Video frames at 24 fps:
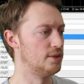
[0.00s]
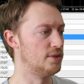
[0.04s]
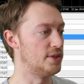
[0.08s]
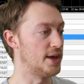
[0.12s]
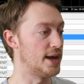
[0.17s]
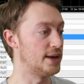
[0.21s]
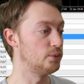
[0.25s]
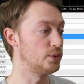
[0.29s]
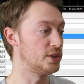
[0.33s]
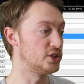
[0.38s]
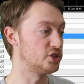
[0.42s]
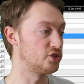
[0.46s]

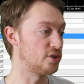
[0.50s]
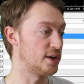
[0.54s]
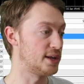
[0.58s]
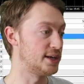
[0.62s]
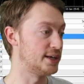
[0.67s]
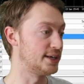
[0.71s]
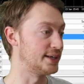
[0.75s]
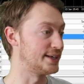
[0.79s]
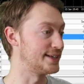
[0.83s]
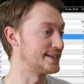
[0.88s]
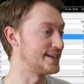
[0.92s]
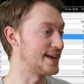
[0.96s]
Then we
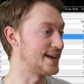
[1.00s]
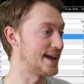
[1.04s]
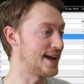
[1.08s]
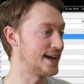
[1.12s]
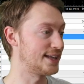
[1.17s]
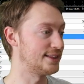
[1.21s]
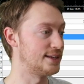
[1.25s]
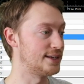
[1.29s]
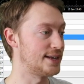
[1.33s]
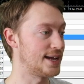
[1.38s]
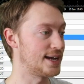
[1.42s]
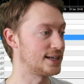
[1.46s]
traded
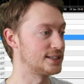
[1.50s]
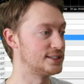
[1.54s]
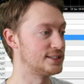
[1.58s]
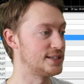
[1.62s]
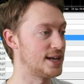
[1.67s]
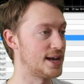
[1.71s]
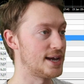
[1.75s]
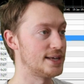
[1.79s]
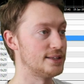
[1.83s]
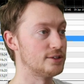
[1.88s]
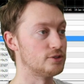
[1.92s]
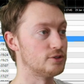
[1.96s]
again the next
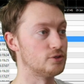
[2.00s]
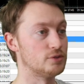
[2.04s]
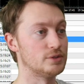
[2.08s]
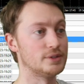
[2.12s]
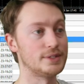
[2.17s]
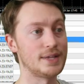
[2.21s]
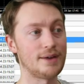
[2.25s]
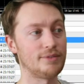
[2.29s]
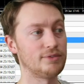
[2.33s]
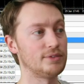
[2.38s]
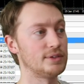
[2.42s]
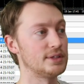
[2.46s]
day. This was
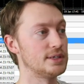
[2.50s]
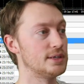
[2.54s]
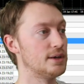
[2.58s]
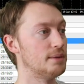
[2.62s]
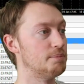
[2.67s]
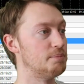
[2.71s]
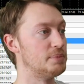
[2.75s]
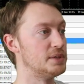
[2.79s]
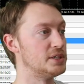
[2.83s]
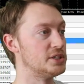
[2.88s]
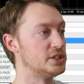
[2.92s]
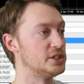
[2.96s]
definitely
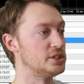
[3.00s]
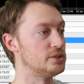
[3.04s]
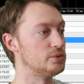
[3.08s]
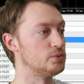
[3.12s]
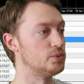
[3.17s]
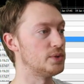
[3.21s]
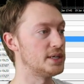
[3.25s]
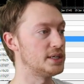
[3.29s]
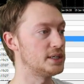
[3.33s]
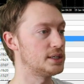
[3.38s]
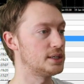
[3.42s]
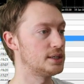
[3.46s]
a busy
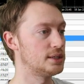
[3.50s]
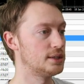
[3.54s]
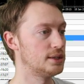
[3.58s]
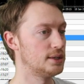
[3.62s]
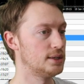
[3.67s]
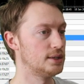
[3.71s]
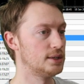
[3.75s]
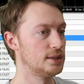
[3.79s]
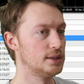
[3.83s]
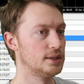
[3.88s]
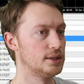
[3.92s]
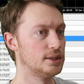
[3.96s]
week.
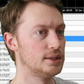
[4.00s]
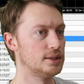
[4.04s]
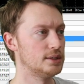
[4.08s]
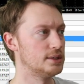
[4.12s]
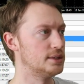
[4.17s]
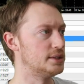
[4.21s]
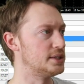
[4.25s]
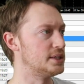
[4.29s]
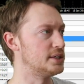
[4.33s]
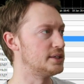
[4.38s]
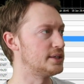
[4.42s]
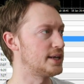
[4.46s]

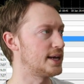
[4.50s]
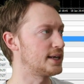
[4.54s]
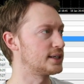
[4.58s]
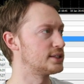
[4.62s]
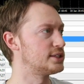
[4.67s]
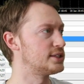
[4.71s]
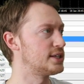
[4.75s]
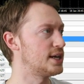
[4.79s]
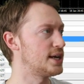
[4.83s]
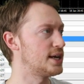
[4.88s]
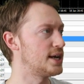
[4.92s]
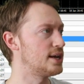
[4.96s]
The
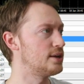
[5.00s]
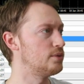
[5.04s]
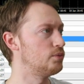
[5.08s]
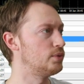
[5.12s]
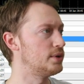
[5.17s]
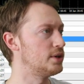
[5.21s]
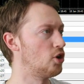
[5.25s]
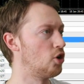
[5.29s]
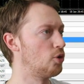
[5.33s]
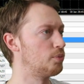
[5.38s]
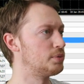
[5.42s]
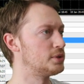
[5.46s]
next day,
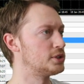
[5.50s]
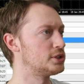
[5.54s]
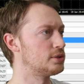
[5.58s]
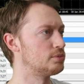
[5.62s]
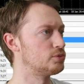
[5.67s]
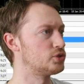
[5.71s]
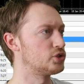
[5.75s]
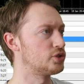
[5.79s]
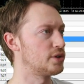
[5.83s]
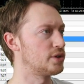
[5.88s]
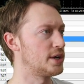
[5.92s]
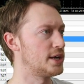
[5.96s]
we opened
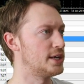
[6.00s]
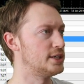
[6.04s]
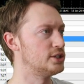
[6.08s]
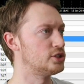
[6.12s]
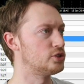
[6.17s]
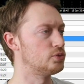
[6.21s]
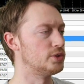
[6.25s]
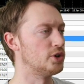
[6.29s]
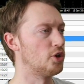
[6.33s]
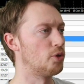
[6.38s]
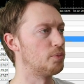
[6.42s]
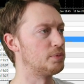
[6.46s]
some
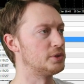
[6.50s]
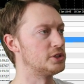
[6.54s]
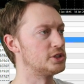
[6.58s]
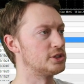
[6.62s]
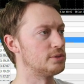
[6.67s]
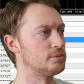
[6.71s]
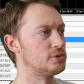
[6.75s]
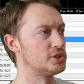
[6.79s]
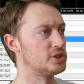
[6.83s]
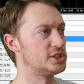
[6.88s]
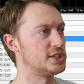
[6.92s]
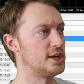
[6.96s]
trades. We opened
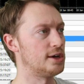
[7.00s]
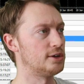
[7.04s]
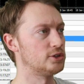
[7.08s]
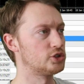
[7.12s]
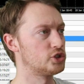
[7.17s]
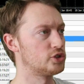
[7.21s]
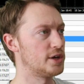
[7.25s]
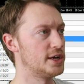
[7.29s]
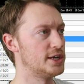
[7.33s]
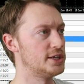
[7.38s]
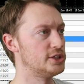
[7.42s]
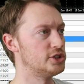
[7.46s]
some sell
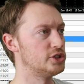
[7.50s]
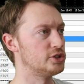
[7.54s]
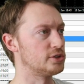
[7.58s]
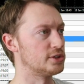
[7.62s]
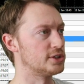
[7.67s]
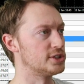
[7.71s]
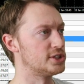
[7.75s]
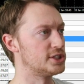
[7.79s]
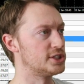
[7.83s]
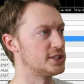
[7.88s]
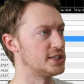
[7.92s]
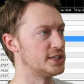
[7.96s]
trades. You
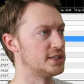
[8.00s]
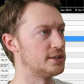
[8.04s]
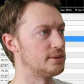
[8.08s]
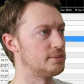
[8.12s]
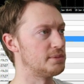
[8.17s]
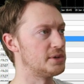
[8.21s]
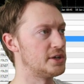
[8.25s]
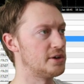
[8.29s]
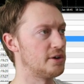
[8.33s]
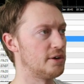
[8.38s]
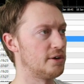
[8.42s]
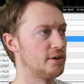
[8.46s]
can see
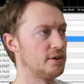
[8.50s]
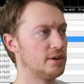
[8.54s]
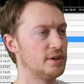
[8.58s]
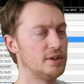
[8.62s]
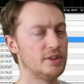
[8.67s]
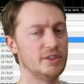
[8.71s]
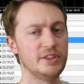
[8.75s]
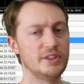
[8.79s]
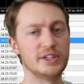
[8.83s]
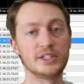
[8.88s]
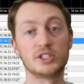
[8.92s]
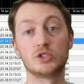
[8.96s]
them
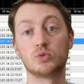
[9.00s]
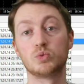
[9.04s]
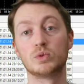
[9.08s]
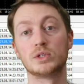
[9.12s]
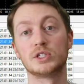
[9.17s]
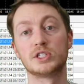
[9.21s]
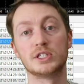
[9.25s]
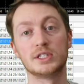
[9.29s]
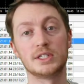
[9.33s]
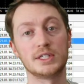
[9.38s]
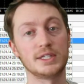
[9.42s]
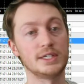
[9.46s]
here. This
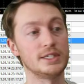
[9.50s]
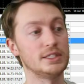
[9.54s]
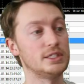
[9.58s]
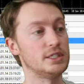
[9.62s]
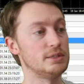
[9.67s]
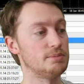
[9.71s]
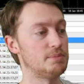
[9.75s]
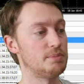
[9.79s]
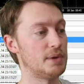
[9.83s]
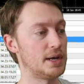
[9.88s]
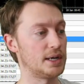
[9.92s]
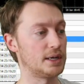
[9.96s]
was an
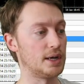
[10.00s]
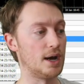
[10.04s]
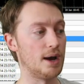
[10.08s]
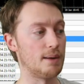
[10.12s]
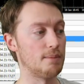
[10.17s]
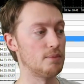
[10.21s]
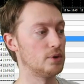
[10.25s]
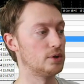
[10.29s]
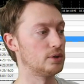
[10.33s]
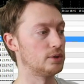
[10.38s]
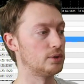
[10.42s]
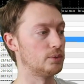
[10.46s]
easy
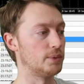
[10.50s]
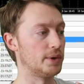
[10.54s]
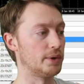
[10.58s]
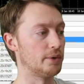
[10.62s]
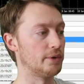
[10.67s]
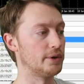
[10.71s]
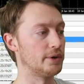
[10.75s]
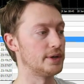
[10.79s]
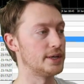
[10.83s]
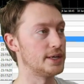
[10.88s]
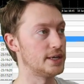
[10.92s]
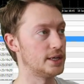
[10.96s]
pickup. We
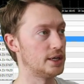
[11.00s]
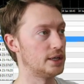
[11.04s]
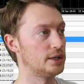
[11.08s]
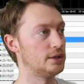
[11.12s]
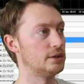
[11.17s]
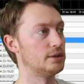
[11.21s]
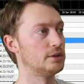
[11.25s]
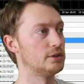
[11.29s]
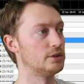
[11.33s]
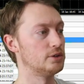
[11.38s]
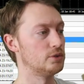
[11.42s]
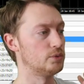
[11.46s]
were
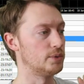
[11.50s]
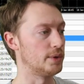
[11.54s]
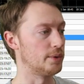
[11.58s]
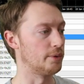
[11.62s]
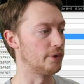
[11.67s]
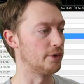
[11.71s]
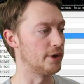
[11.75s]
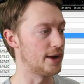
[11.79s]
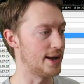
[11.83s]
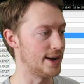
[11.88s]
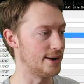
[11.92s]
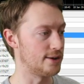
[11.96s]
in, we
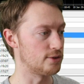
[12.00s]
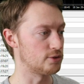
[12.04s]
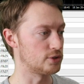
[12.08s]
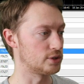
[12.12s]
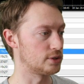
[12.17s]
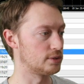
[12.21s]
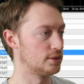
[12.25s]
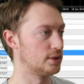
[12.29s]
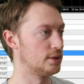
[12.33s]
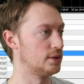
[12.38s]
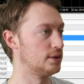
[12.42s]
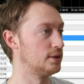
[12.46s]
were
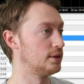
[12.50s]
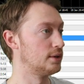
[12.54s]
out.